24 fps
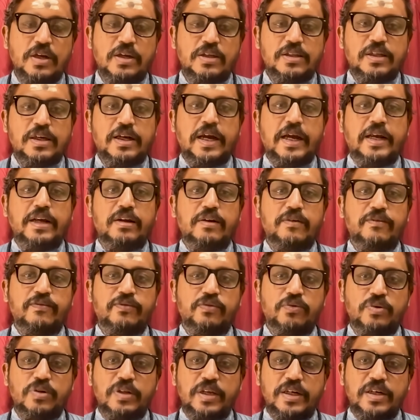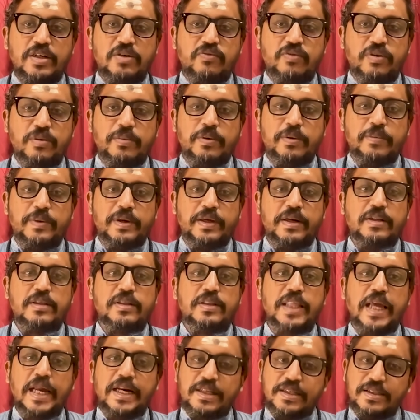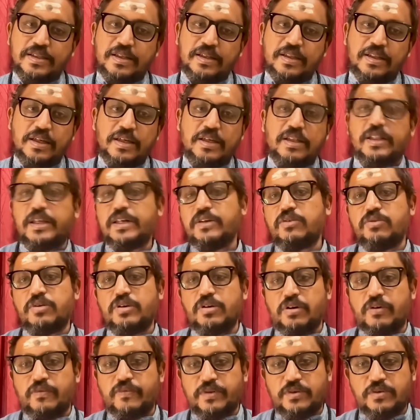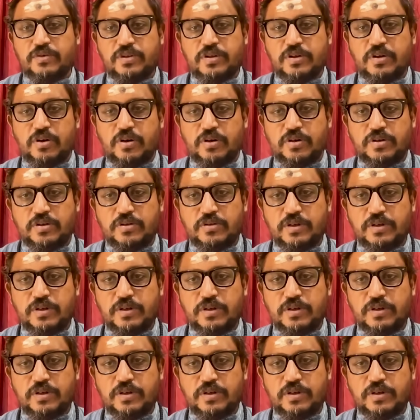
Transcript: the kind of food that you will prepare, that is the thing that you can offer to the gods.